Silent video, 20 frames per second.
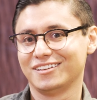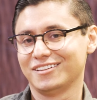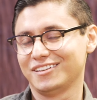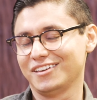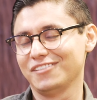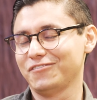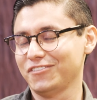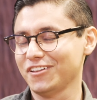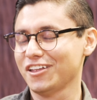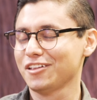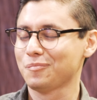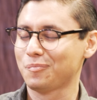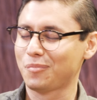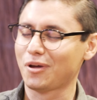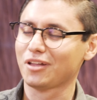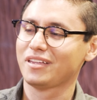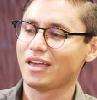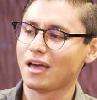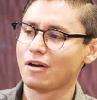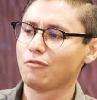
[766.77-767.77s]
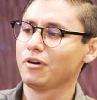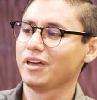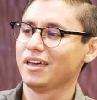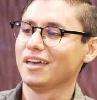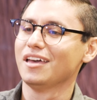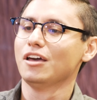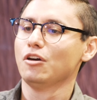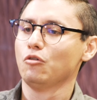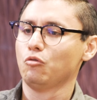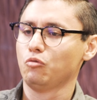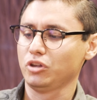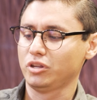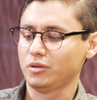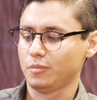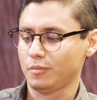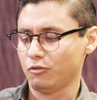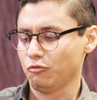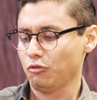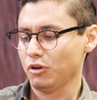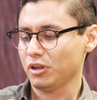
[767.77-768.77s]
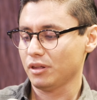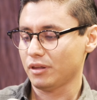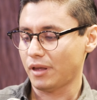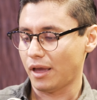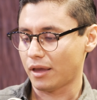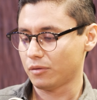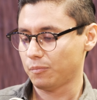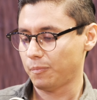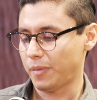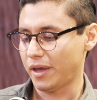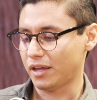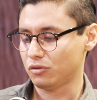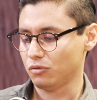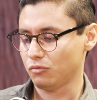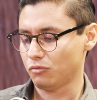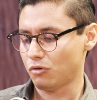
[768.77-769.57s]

Infinite, but we expect to